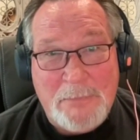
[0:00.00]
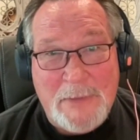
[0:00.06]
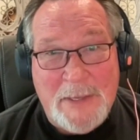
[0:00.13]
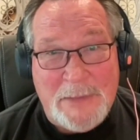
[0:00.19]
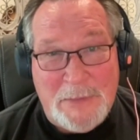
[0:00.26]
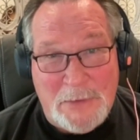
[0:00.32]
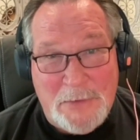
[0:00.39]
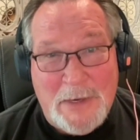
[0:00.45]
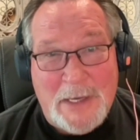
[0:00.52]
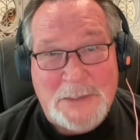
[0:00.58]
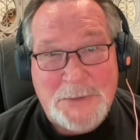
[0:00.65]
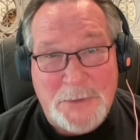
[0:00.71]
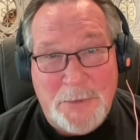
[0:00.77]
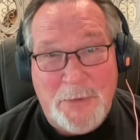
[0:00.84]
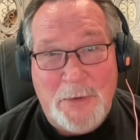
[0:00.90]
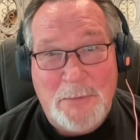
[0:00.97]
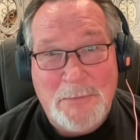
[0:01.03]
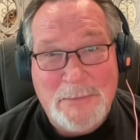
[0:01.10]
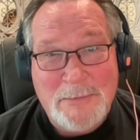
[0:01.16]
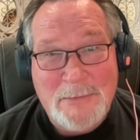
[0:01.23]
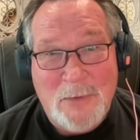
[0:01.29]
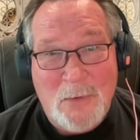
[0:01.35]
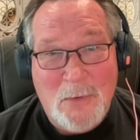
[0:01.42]
in the dressing
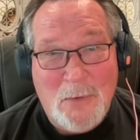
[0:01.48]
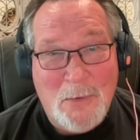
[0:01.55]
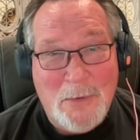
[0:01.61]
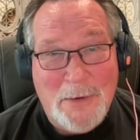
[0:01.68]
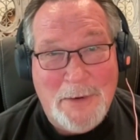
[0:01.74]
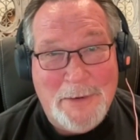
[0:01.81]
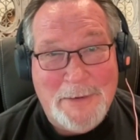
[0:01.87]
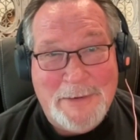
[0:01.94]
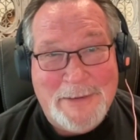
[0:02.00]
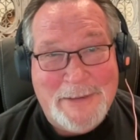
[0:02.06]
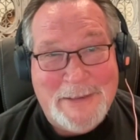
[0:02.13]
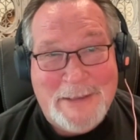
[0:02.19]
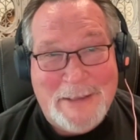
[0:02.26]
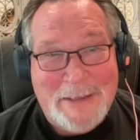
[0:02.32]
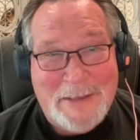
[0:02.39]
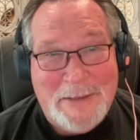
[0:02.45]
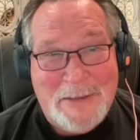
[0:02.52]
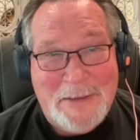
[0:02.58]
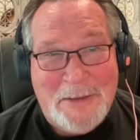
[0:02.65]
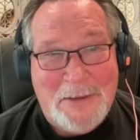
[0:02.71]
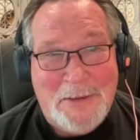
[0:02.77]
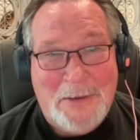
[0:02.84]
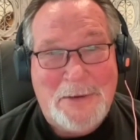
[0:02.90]
room, or
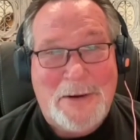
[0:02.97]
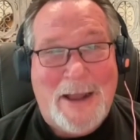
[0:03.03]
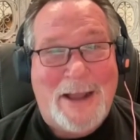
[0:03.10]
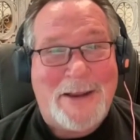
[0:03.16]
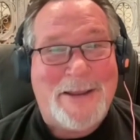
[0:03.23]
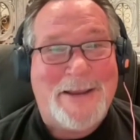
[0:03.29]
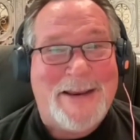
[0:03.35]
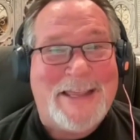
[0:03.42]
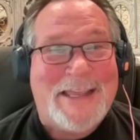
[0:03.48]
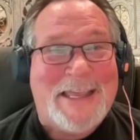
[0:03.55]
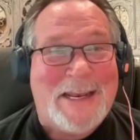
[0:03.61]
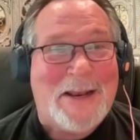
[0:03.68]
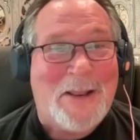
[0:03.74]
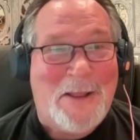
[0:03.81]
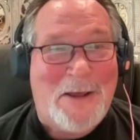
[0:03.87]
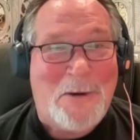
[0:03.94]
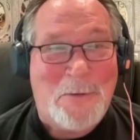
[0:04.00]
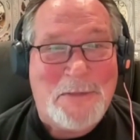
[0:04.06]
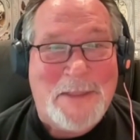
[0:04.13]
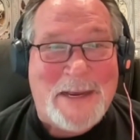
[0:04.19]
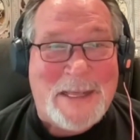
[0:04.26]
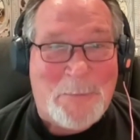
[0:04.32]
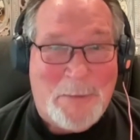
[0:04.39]
you're not going to get along with
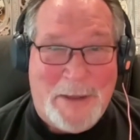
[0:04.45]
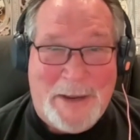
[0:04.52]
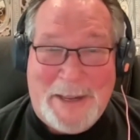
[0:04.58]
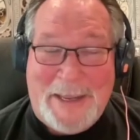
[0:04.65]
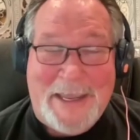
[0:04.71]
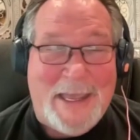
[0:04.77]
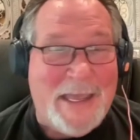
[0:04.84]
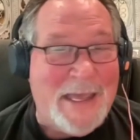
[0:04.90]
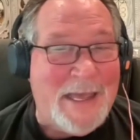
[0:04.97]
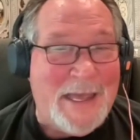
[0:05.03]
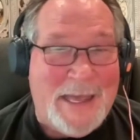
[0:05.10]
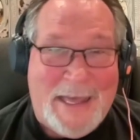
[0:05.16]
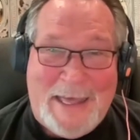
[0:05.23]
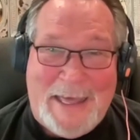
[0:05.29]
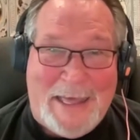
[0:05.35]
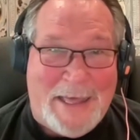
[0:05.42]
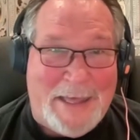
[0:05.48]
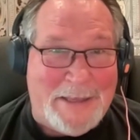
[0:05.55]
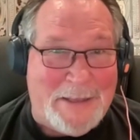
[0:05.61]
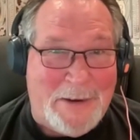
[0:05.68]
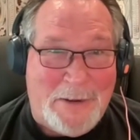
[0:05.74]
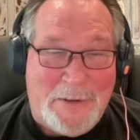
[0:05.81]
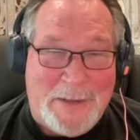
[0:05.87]
anybody.
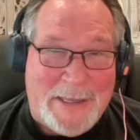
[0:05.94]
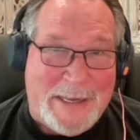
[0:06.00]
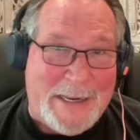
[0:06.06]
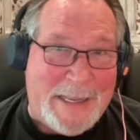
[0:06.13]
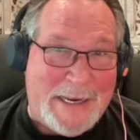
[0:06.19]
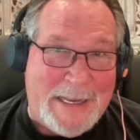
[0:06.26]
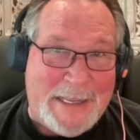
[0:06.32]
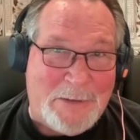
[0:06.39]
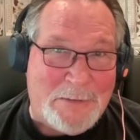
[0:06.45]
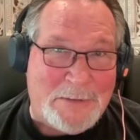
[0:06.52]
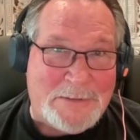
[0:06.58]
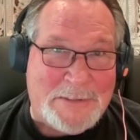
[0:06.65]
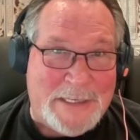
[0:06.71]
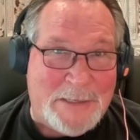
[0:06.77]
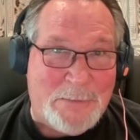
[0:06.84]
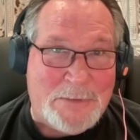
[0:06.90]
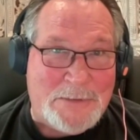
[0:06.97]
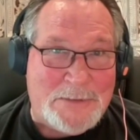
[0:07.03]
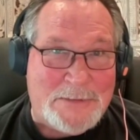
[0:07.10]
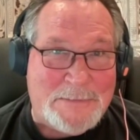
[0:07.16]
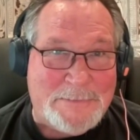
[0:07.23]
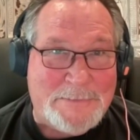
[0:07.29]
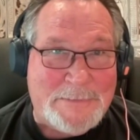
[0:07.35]
It was
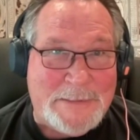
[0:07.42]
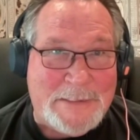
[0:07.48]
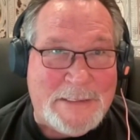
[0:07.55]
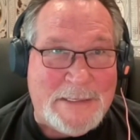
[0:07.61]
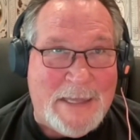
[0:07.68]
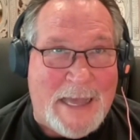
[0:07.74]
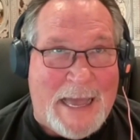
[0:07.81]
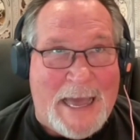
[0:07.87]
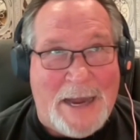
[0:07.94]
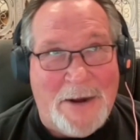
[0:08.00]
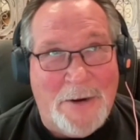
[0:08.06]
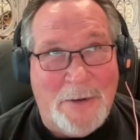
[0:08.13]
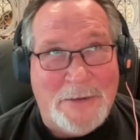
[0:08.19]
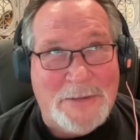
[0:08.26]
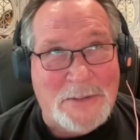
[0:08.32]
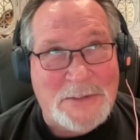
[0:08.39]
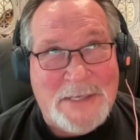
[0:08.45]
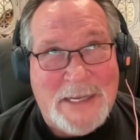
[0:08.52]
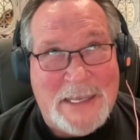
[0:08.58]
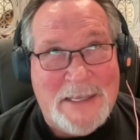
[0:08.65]
I don't know. Just